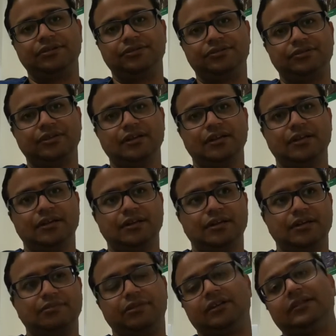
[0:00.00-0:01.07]
this,
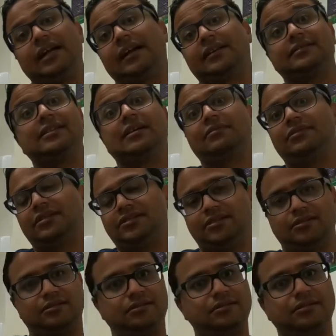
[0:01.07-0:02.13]
but that exam
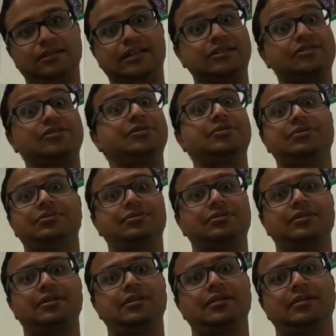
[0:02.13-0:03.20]
doesn't test
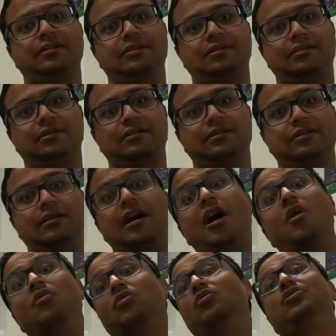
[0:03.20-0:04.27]

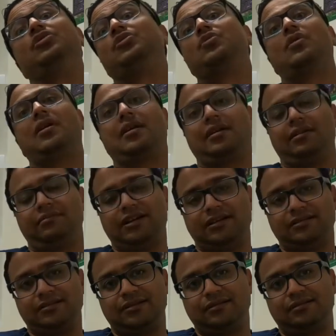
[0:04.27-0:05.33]
how good you are in
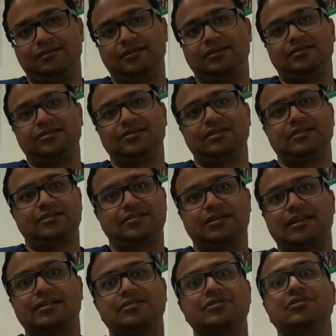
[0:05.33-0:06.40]
medicine. That just
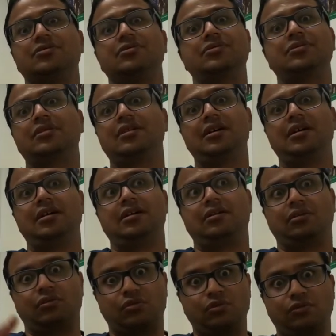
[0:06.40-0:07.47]
tests your
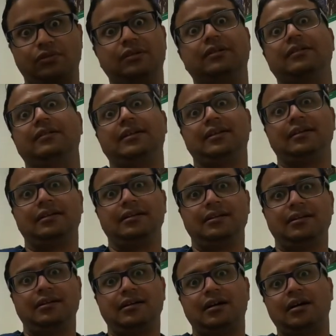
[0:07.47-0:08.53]
rote learning,
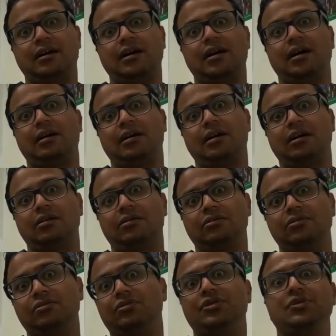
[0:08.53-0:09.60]

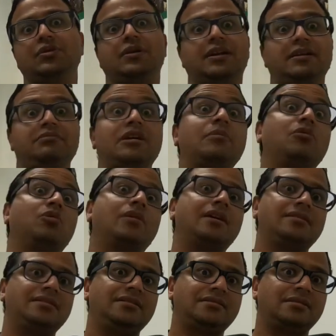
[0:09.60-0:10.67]
how good you are in
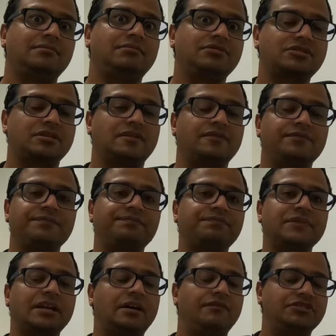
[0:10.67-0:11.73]
memorizing some stuff,
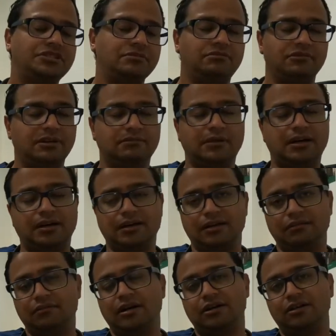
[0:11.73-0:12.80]
which in
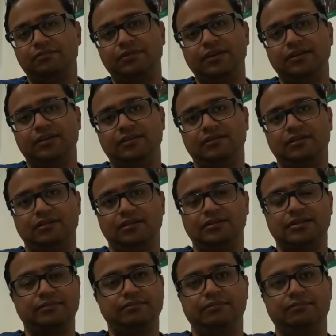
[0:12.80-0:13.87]
my opinion, it's
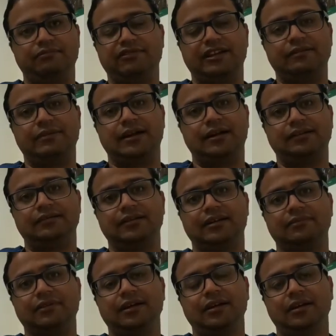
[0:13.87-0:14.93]
a very bad
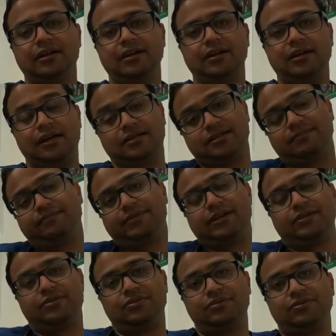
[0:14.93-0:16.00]
exam as
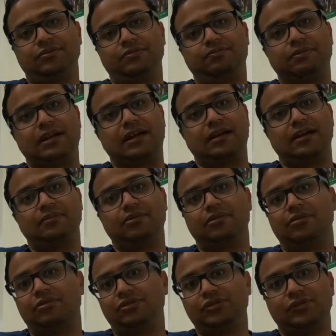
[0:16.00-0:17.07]
compared to PLAB
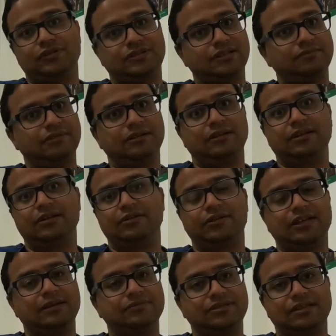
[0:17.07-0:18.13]
or USMLE or
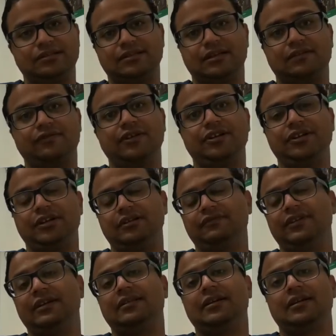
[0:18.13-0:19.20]
AMC exam,
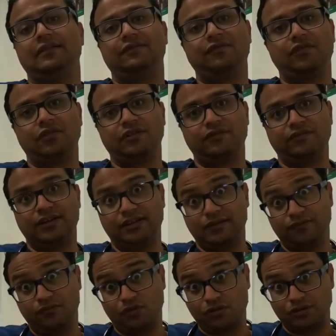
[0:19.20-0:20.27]
where they
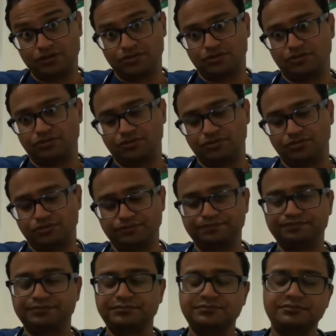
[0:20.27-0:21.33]
focus on your
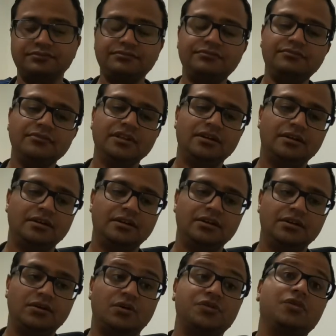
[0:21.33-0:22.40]

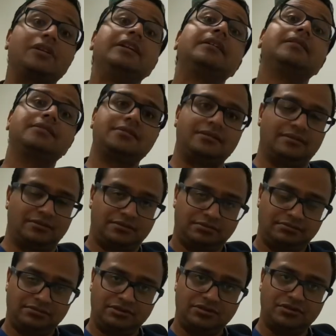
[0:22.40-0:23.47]
clinical skills,
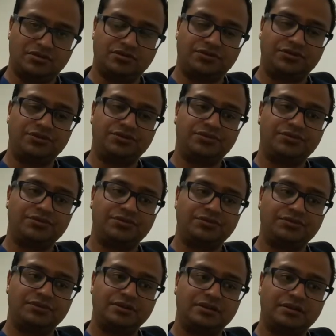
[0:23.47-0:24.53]
on
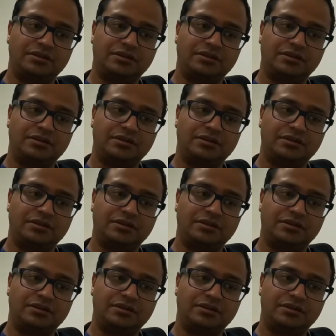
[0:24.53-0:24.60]
your